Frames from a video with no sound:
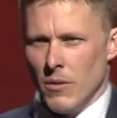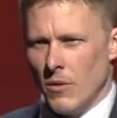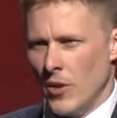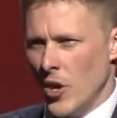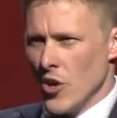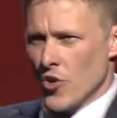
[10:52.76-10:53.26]

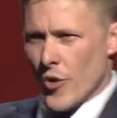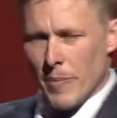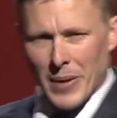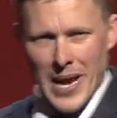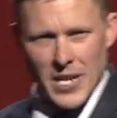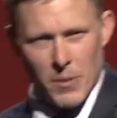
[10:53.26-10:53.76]
unitary
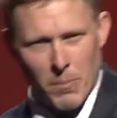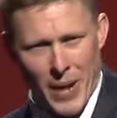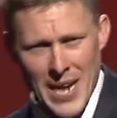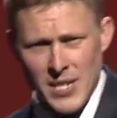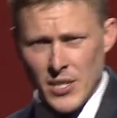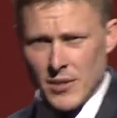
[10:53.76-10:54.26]
plan's in
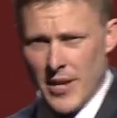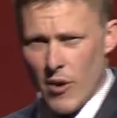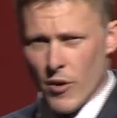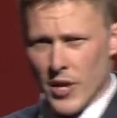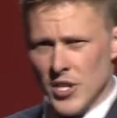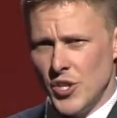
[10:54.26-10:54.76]
place, there
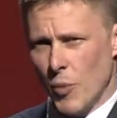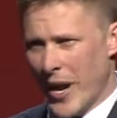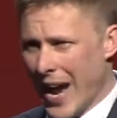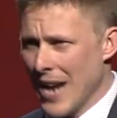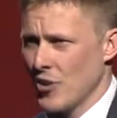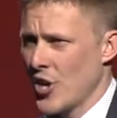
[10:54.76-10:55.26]
it is, we
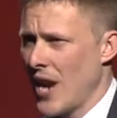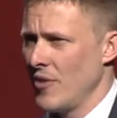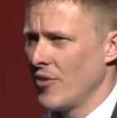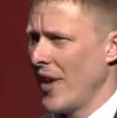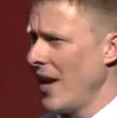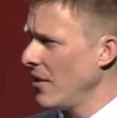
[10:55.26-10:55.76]
can't change
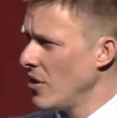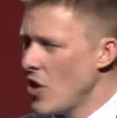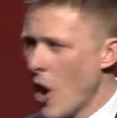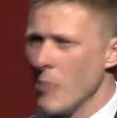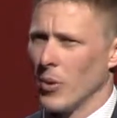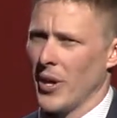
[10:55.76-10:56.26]
that.
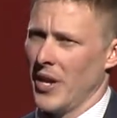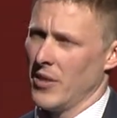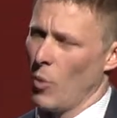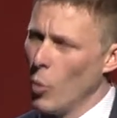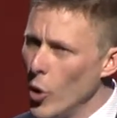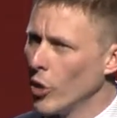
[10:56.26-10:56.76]
Nobody in the
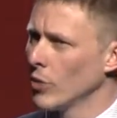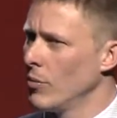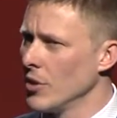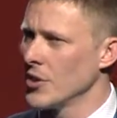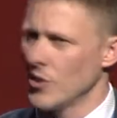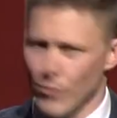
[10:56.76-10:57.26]
world
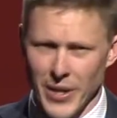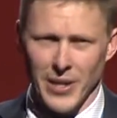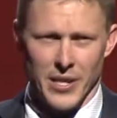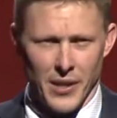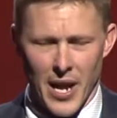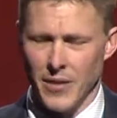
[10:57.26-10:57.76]
wants to
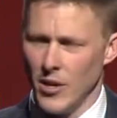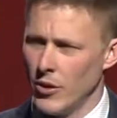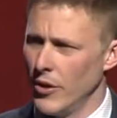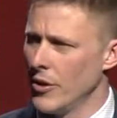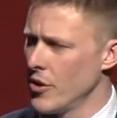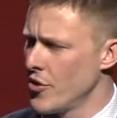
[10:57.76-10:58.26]
relitigate the
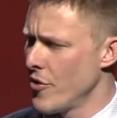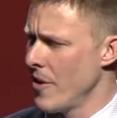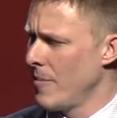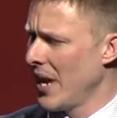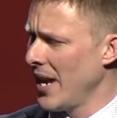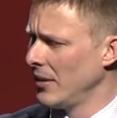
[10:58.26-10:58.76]
unitary
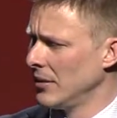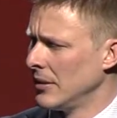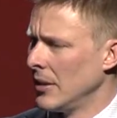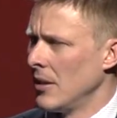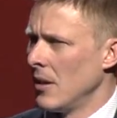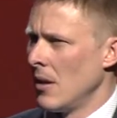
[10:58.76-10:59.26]
plan.
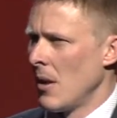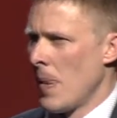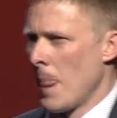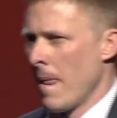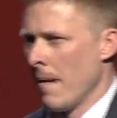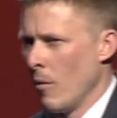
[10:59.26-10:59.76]

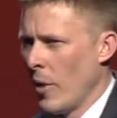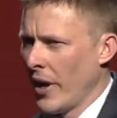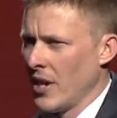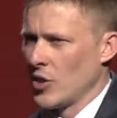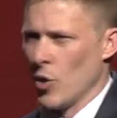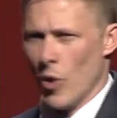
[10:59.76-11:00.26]
We're
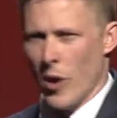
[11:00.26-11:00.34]
going to talk